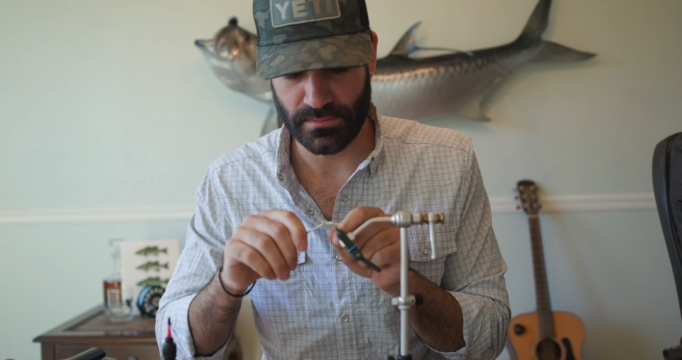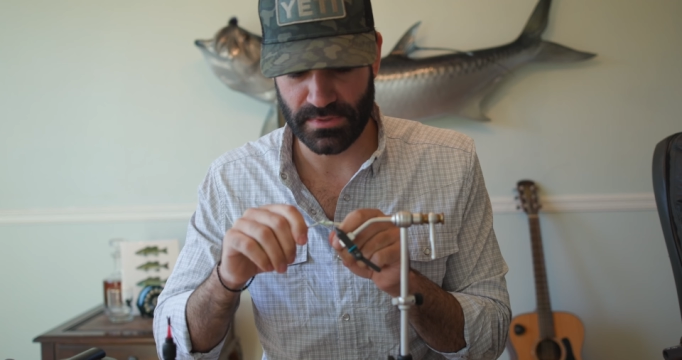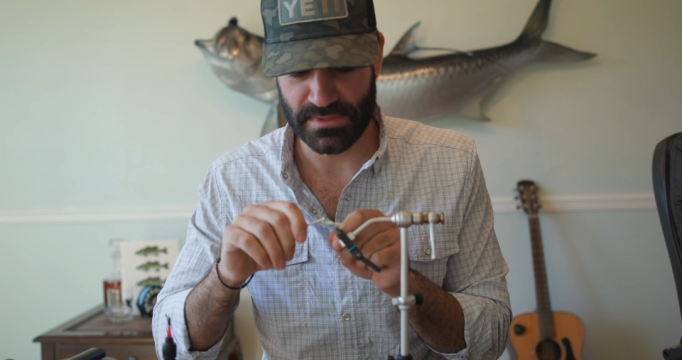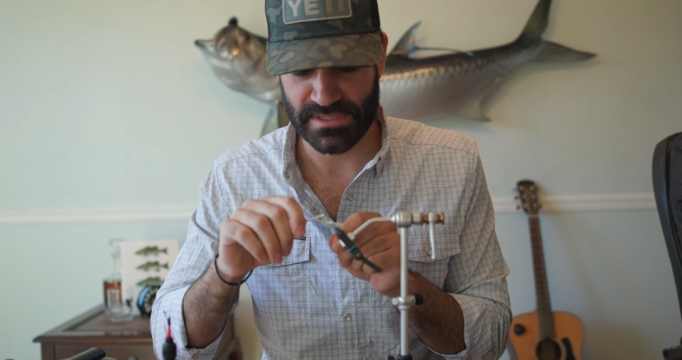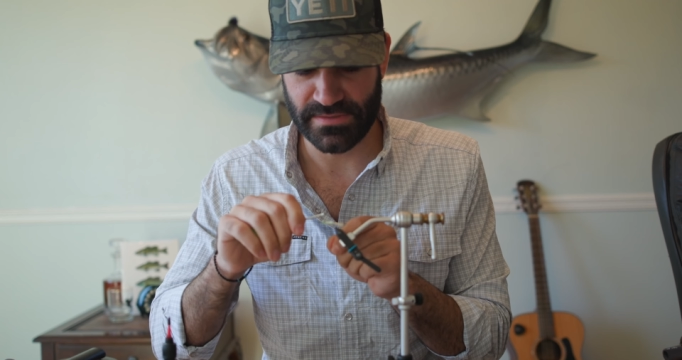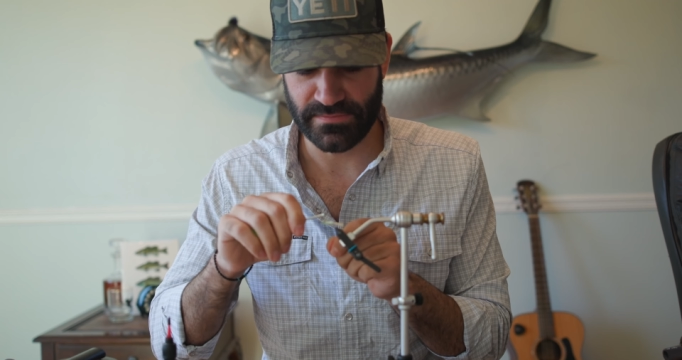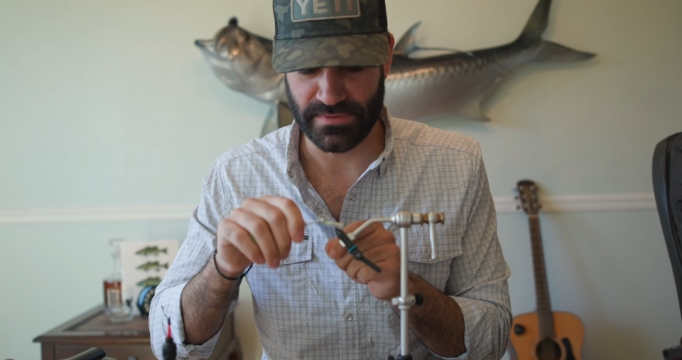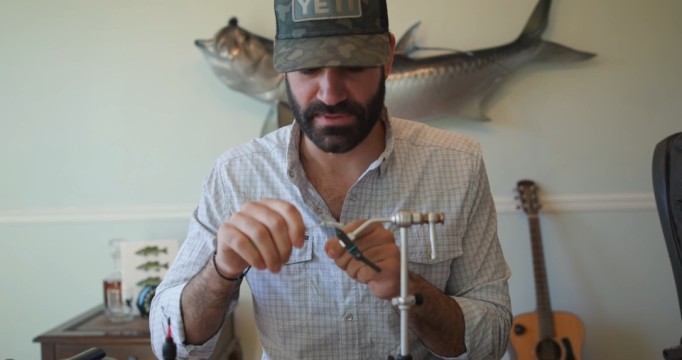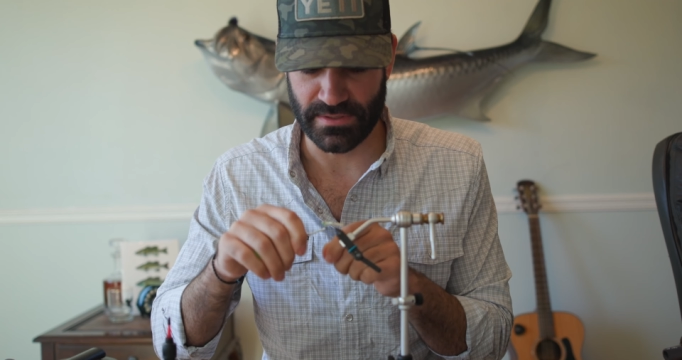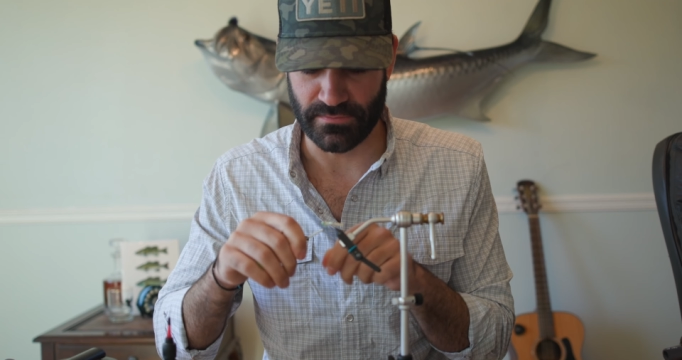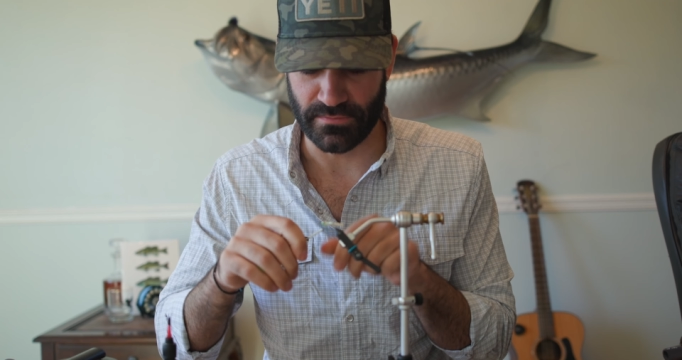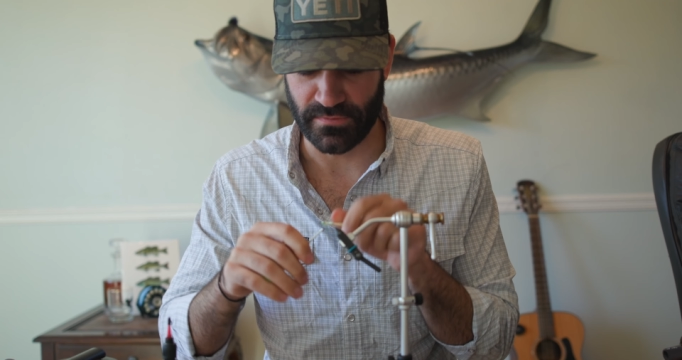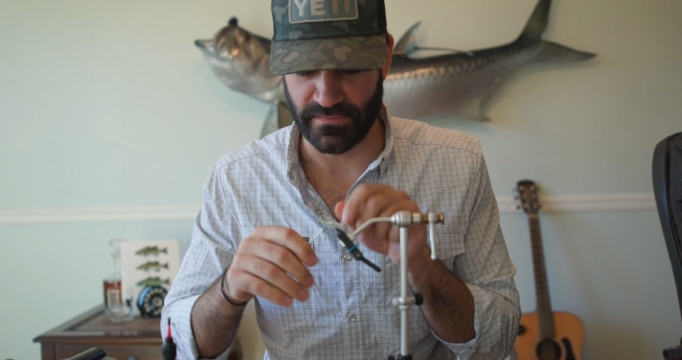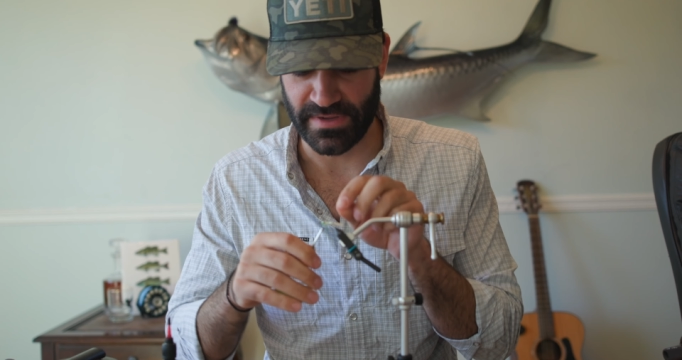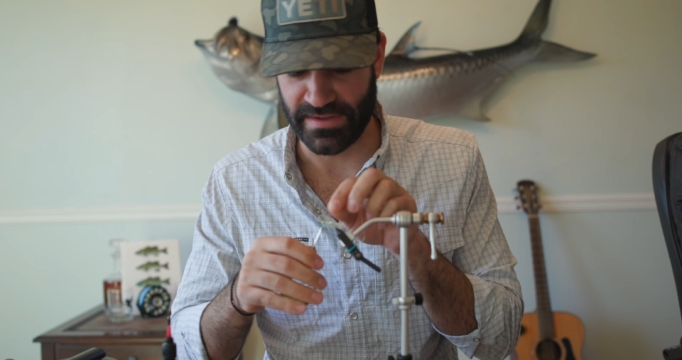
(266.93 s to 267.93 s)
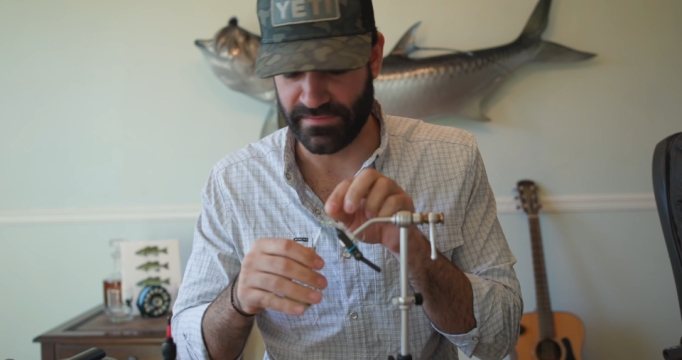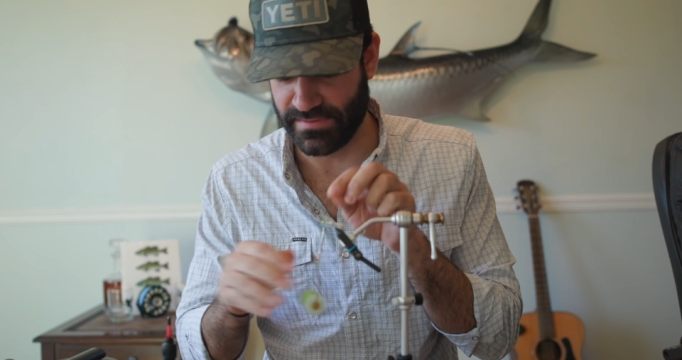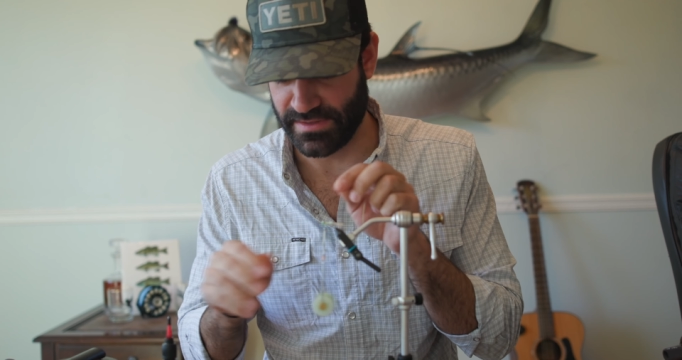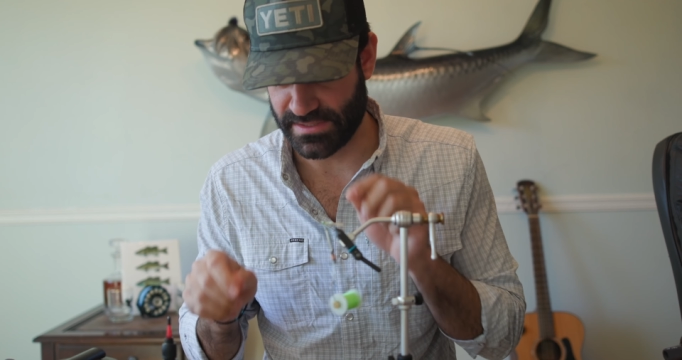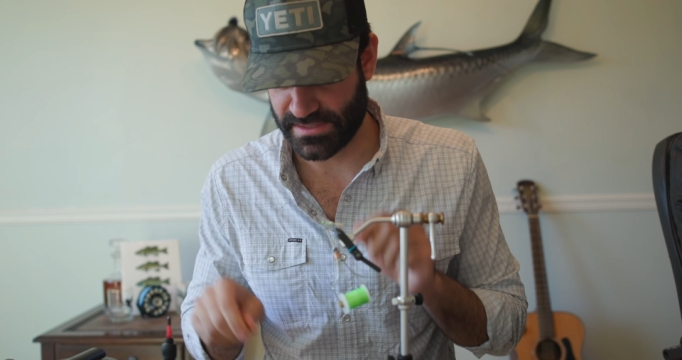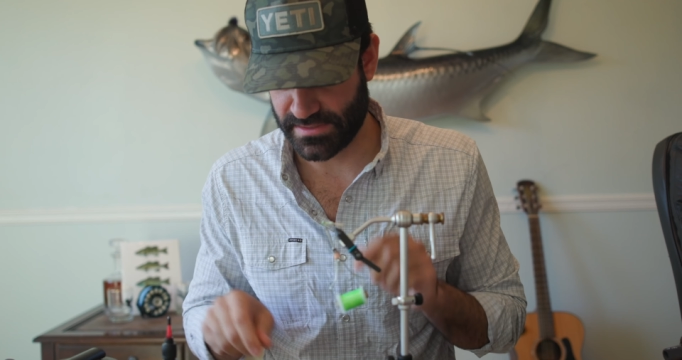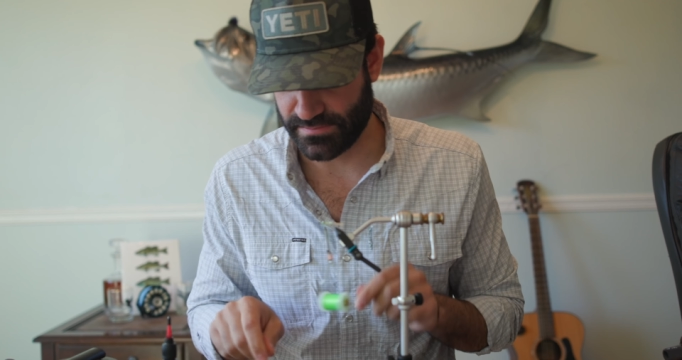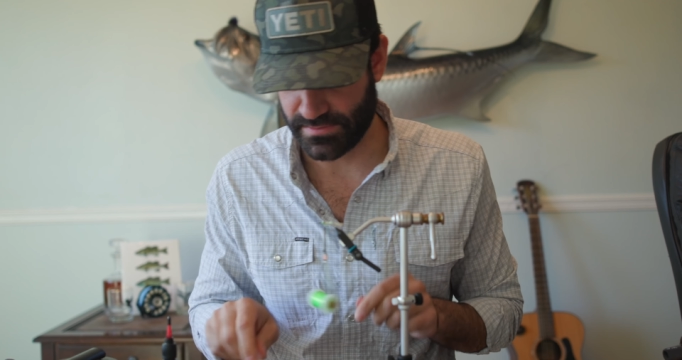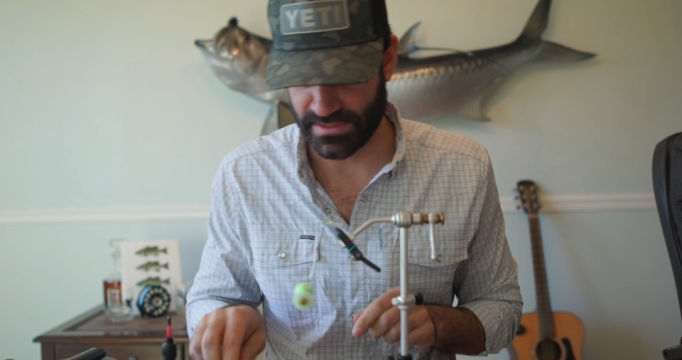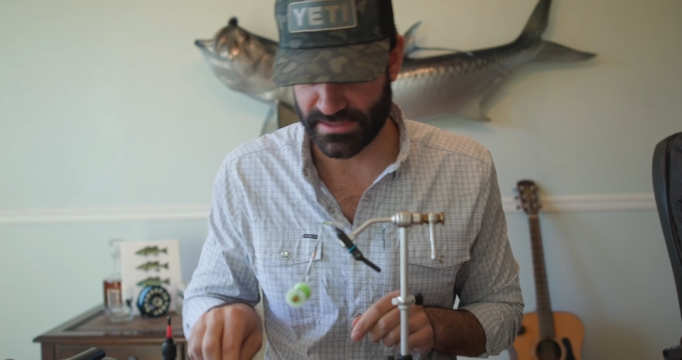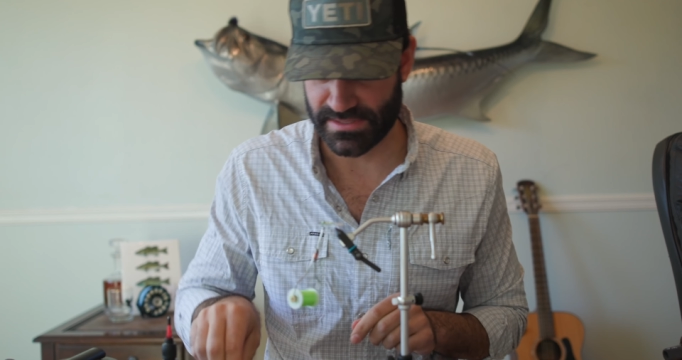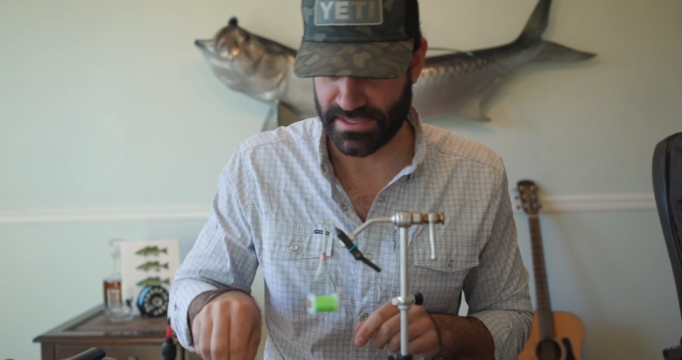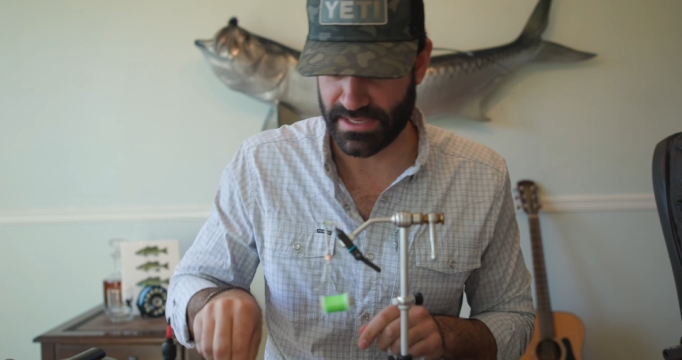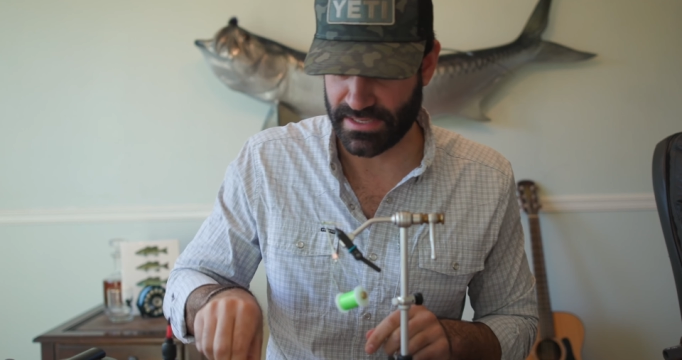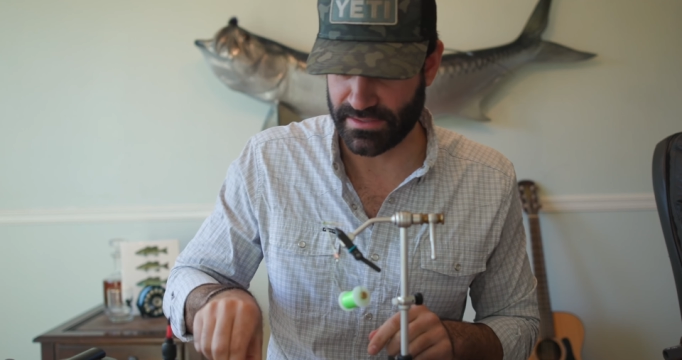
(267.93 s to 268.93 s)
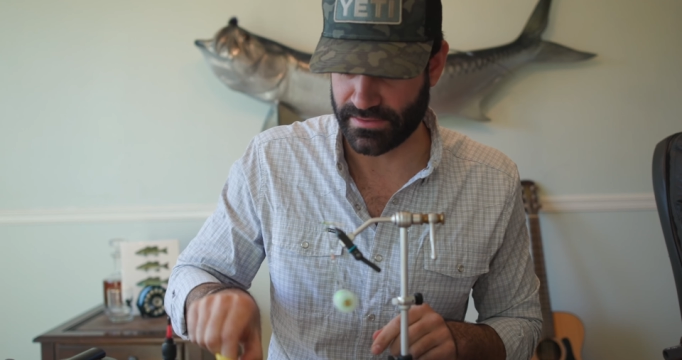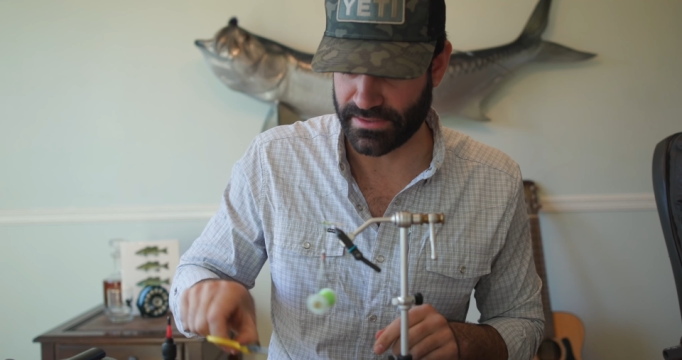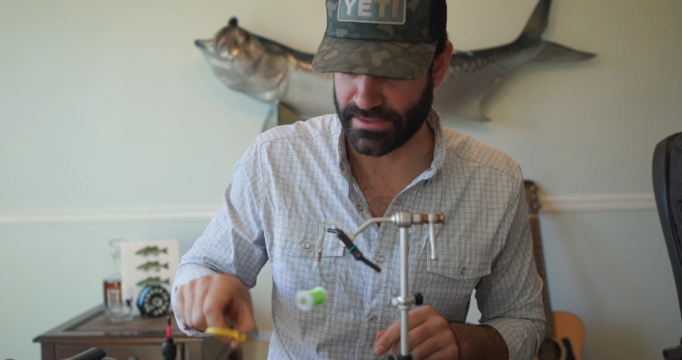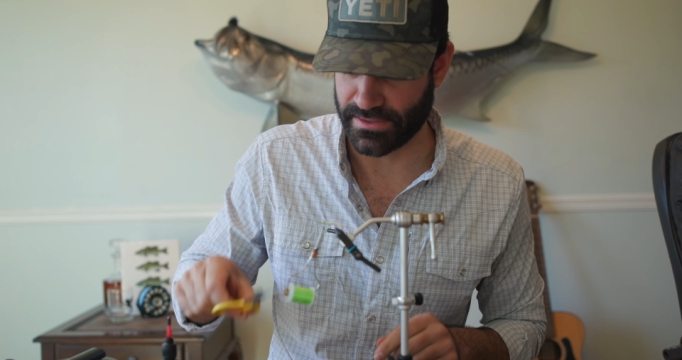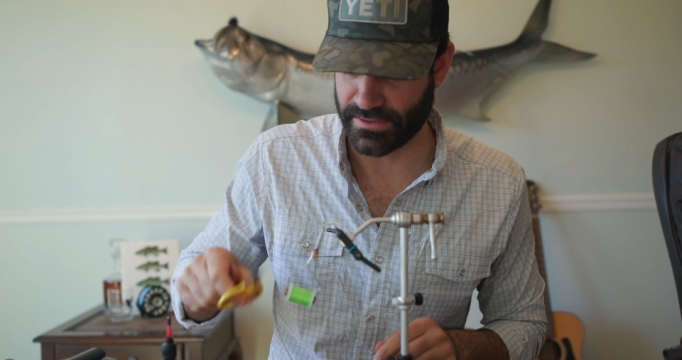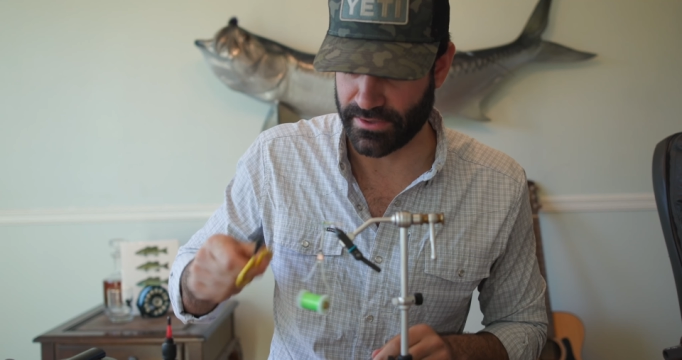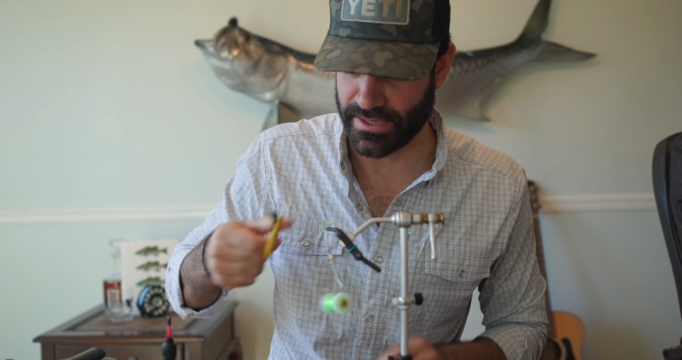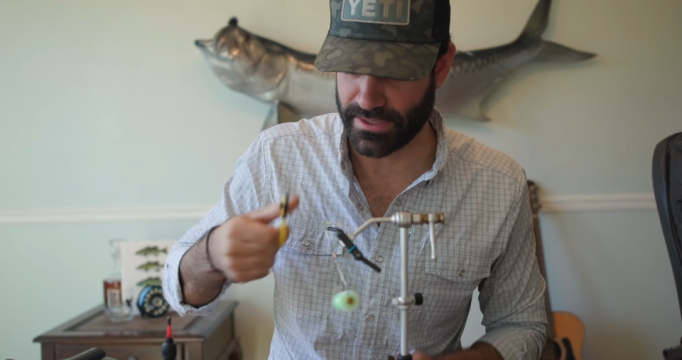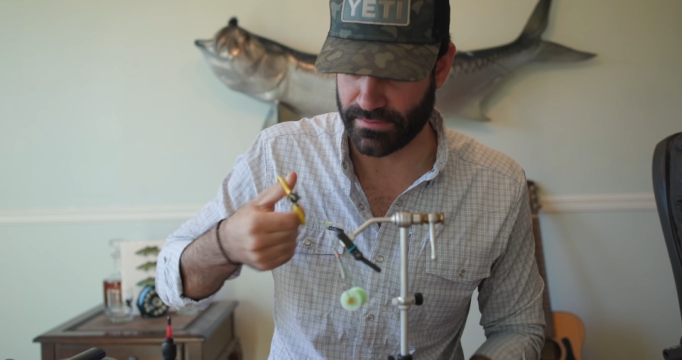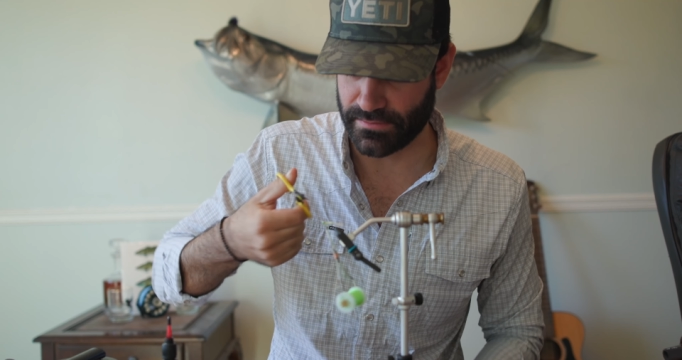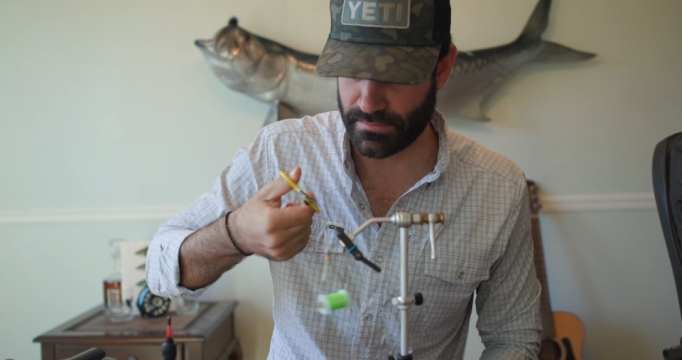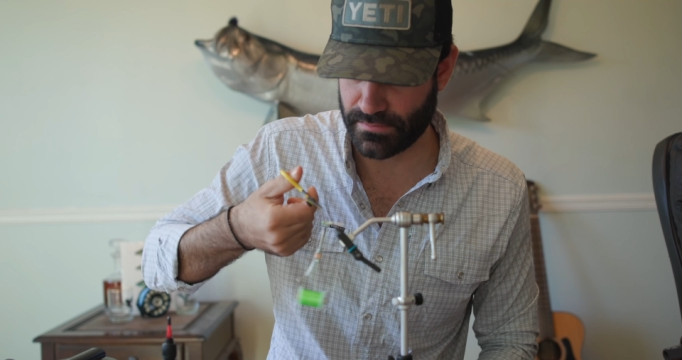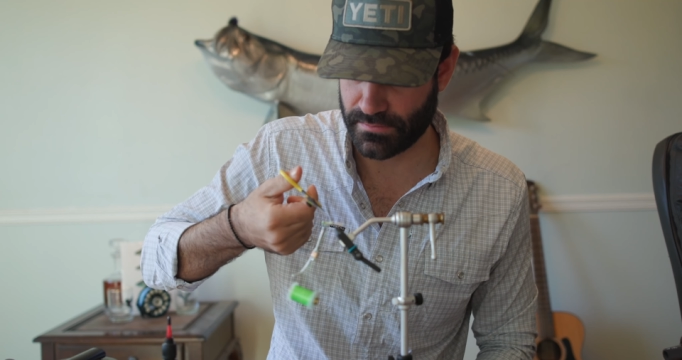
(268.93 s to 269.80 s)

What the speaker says: want to see if we can revive this, but it's not looking great.